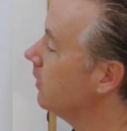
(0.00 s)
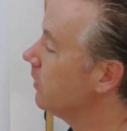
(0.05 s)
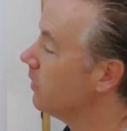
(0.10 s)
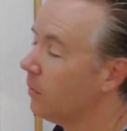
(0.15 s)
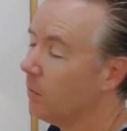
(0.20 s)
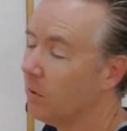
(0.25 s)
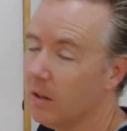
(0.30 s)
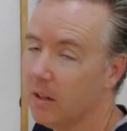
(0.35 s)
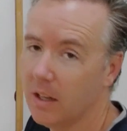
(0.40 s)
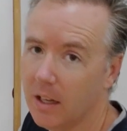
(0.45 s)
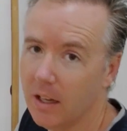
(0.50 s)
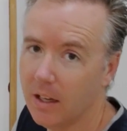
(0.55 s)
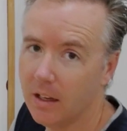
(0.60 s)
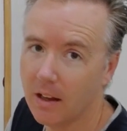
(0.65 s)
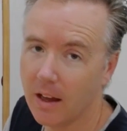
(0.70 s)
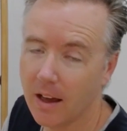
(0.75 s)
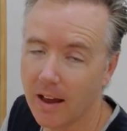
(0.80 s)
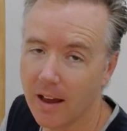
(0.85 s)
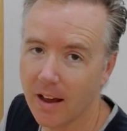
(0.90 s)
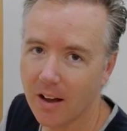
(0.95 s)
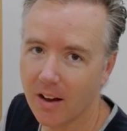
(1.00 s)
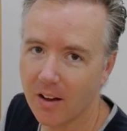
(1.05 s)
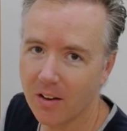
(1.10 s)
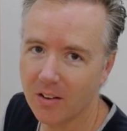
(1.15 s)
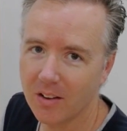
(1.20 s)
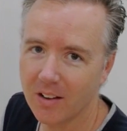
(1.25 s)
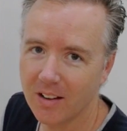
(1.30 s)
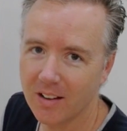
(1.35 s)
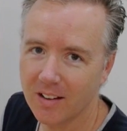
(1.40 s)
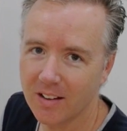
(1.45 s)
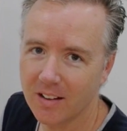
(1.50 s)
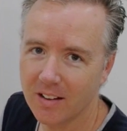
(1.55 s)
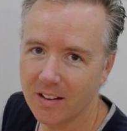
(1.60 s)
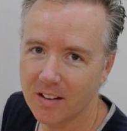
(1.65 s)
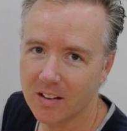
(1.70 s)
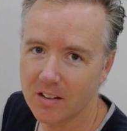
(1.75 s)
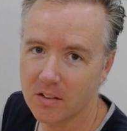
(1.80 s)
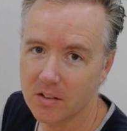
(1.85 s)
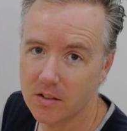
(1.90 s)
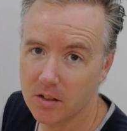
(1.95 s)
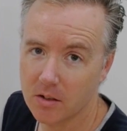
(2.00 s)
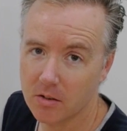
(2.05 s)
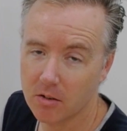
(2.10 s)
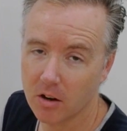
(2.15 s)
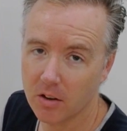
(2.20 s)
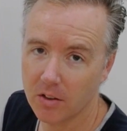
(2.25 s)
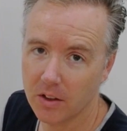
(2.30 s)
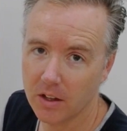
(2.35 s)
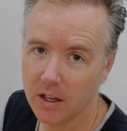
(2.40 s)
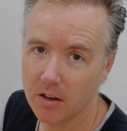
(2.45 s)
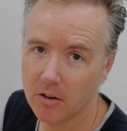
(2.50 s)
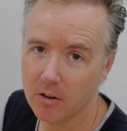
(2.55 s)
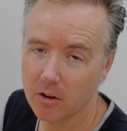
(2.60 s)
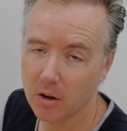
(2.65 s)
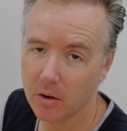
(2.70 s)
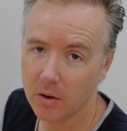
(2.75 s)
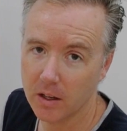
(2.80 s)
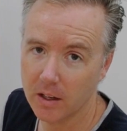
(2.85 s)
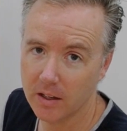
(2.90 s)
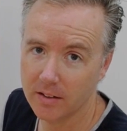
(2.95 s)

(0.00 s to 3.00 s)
So we need our zero, the hero.